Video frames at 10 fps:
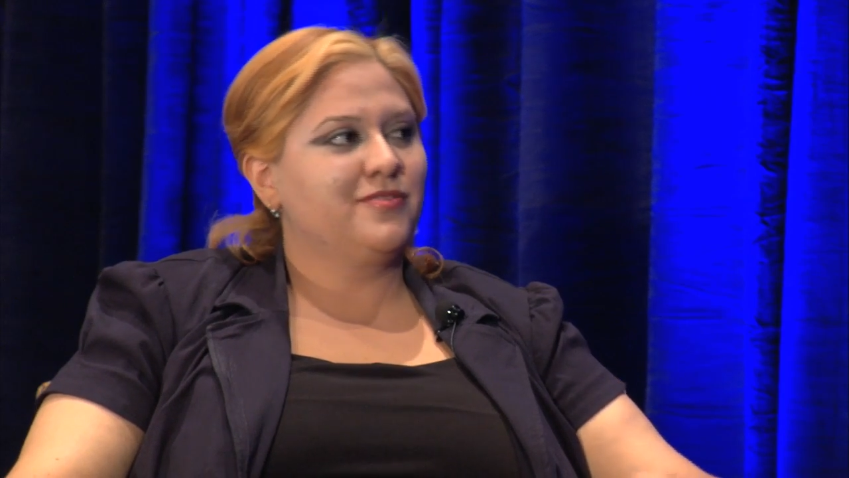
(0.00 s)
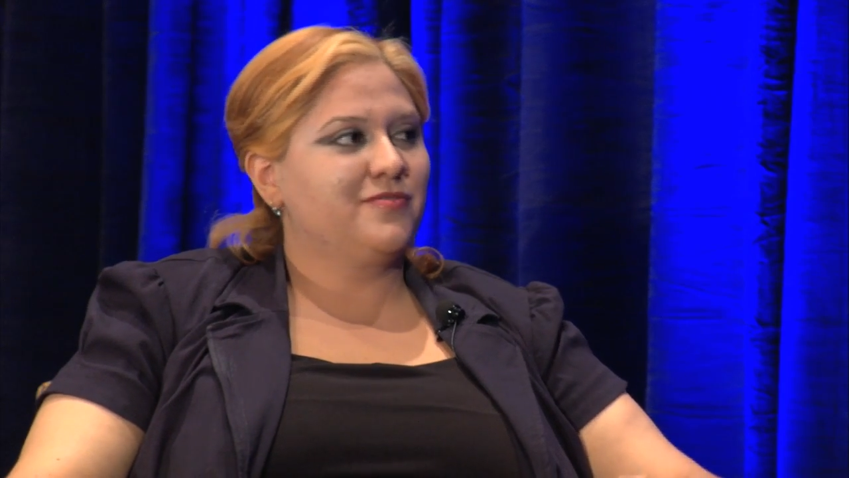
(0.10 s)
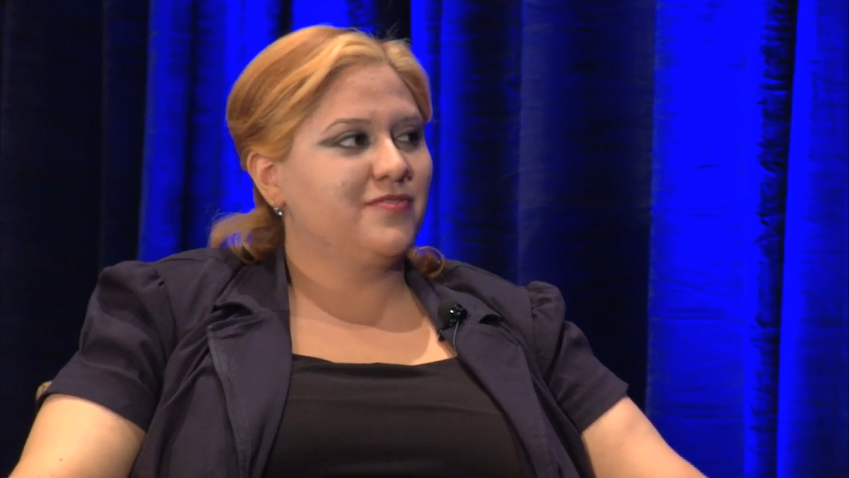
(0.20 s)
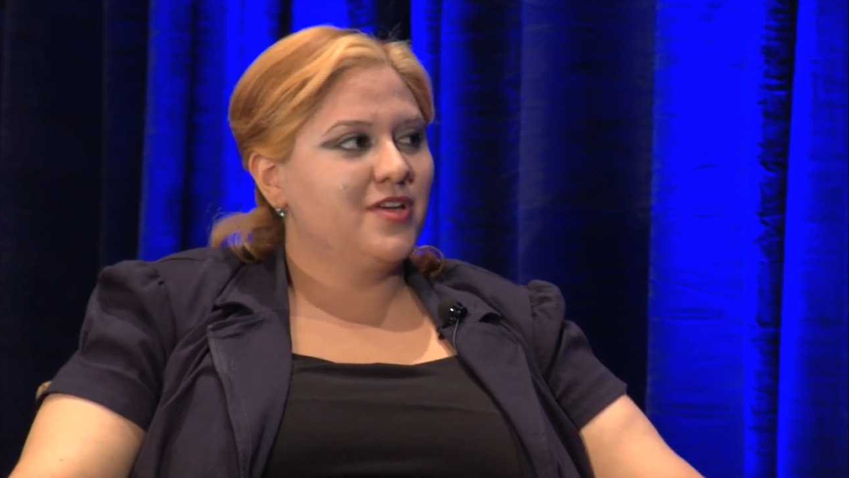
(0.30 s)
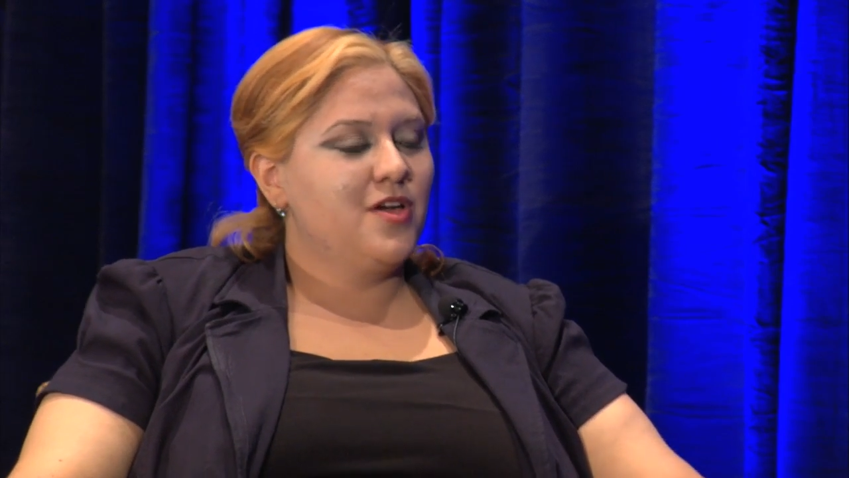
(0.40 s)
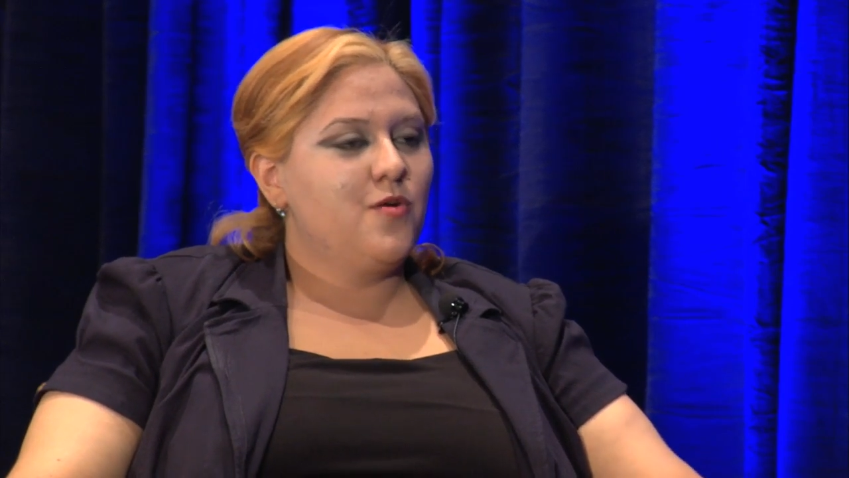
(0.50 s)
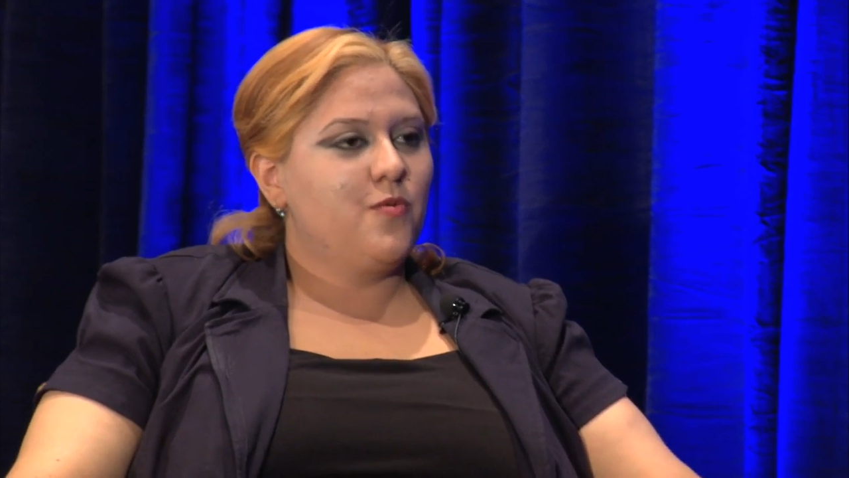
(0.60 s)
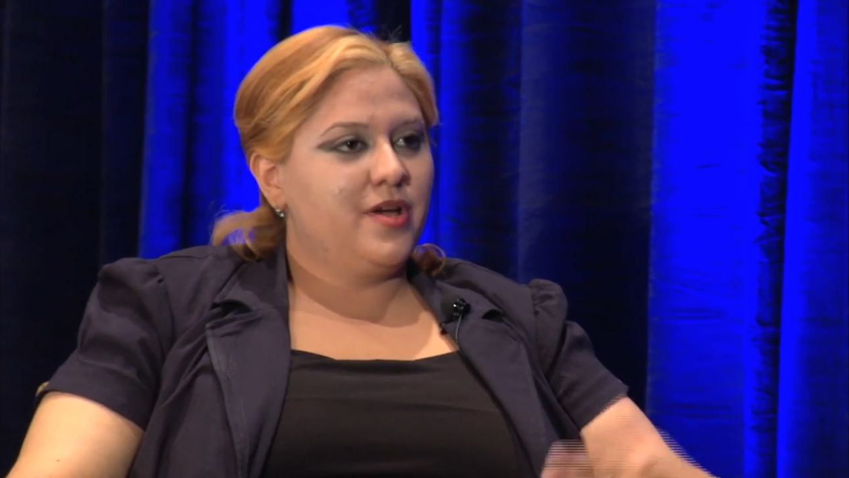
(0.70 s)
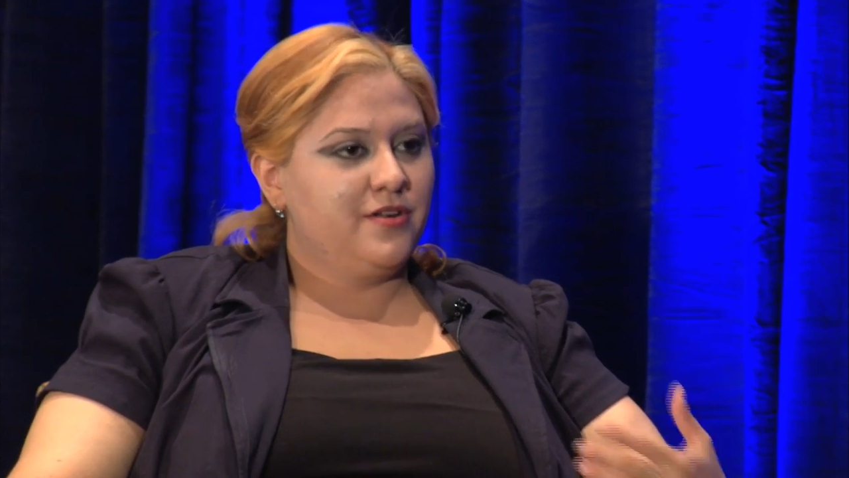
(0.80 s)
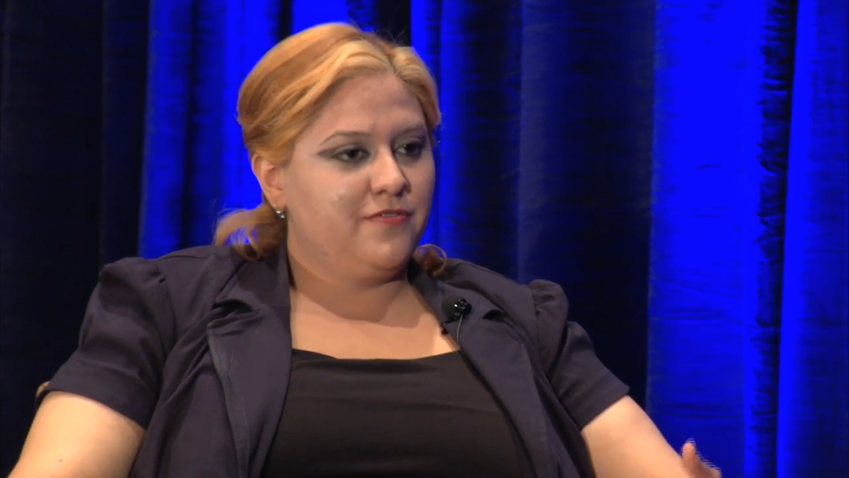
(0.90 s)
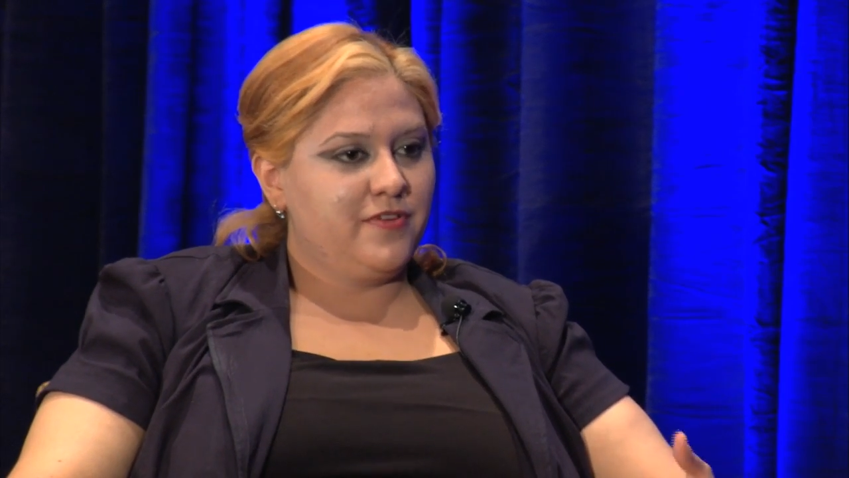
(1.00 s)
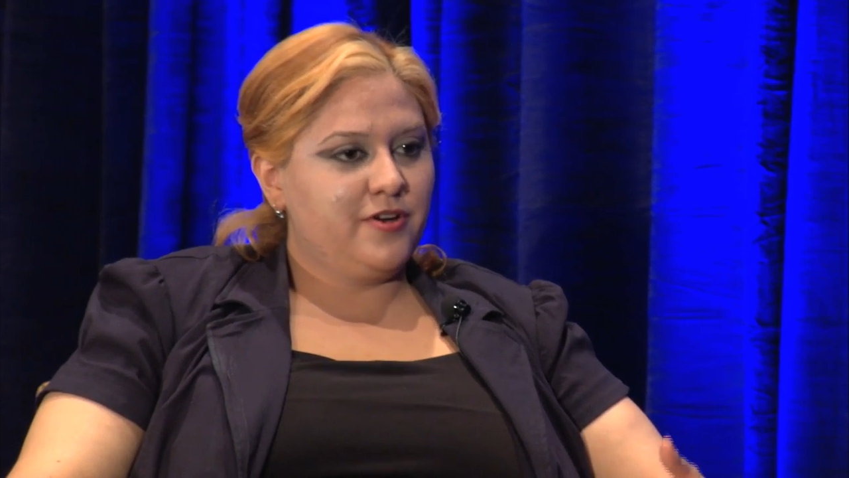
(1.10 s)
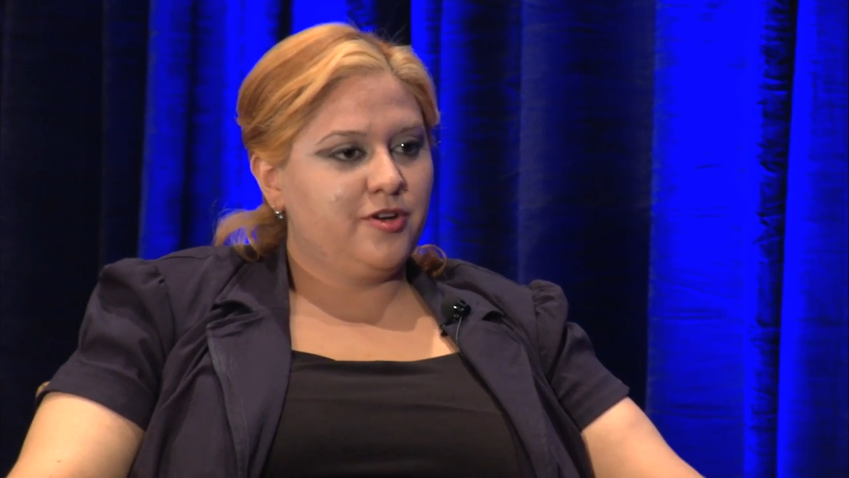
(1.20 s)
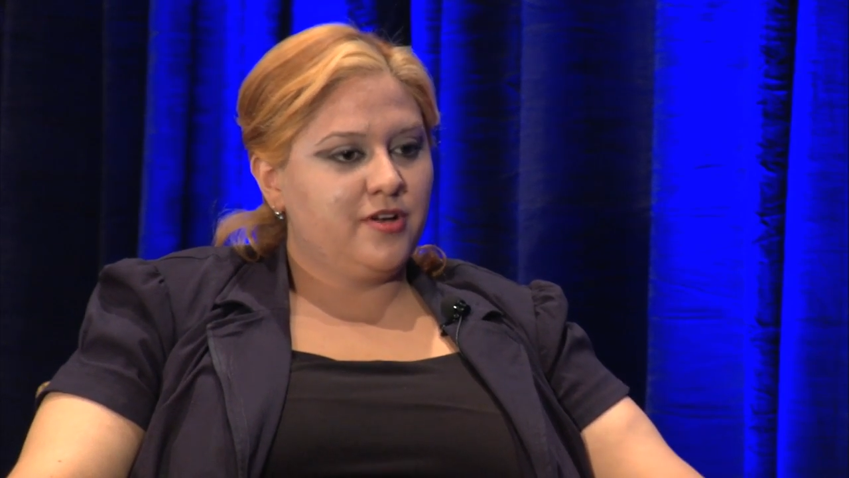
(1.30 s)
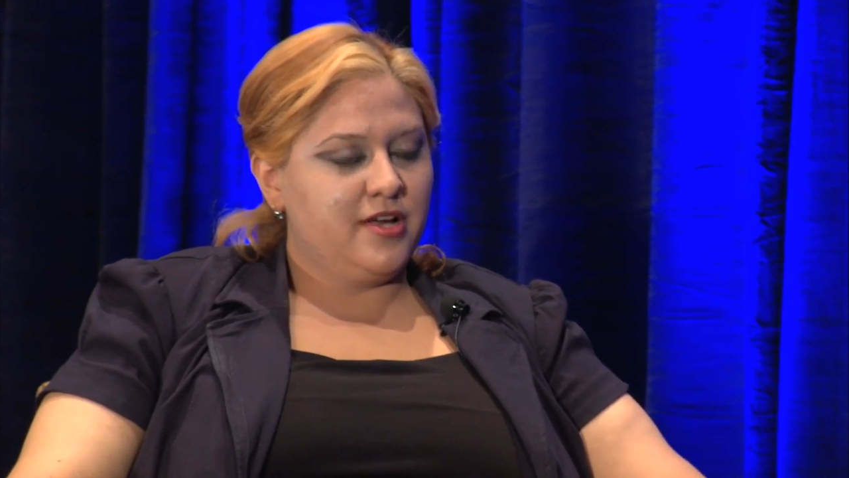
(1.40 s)
of one of
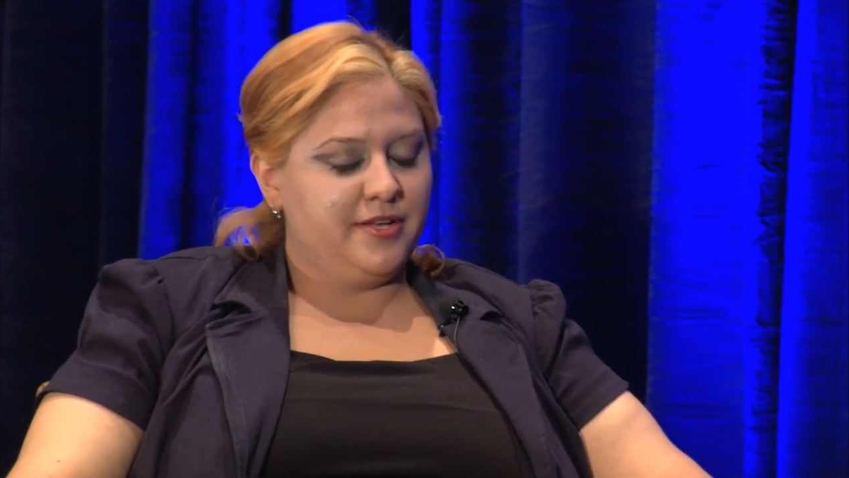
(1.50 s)
our